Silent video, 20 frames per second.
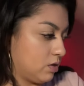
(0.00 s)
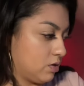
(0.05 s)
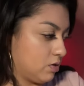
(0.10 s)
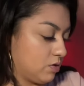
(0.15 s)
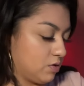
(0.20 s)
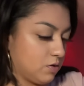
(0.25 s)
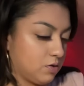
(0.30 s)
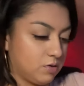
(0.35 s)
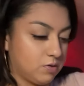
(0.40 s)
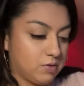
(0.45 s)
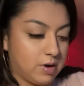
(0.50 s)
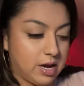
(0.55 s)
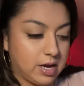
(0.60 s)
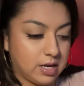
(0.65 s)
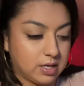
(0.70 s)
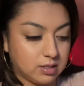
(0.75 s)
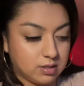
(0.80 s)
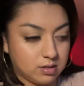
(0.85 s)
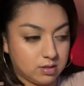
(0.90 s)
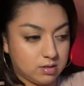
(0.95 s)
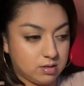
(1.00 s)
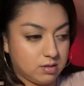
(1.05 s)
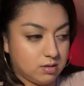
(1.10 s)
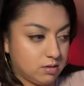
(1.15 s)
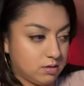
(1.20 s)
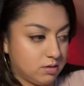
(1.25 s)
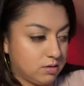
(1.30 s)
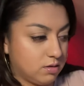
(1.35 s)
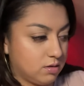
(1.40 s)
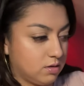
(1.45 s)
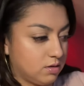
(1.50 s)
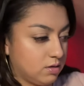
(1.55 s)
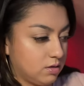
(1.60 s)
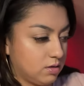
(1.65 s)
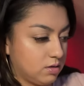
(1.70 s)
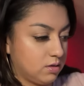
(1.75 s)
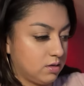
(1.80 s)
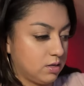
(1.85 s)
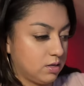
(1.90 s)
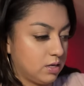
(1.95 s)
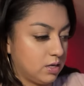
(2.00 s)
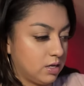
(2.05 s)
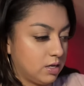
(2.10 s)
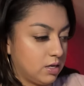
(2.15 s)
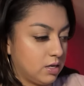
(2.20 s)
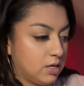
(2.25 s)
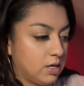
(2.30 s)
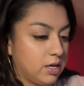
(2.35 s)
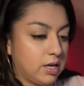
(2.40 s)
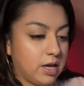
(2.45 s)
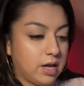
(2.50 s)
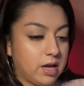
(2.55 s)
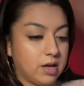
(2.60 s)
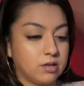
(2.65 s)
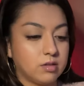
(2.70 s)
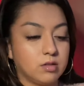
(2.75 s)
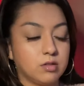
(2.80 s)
All right. Yeah.